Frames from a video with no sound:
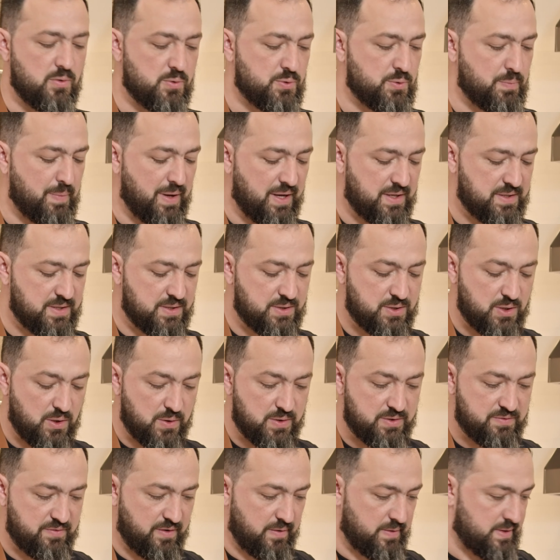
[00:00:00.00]
So to make the dough
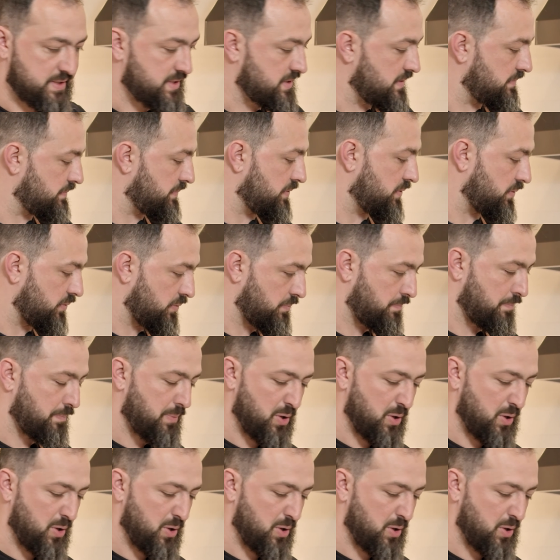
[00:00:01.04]
is very simple.